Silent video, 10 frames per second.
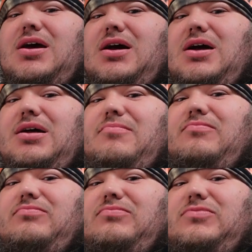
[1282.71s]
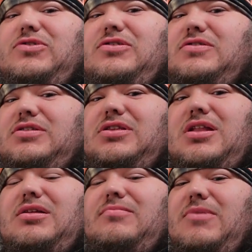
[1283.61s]
um, just
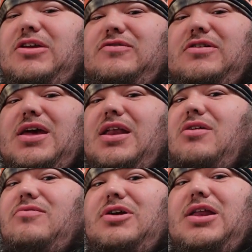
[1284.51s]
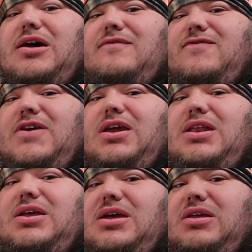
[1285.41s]
make sure they don't run out of
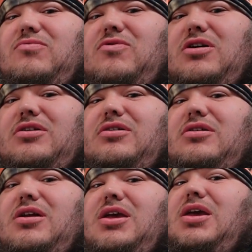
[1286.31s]
feed and water,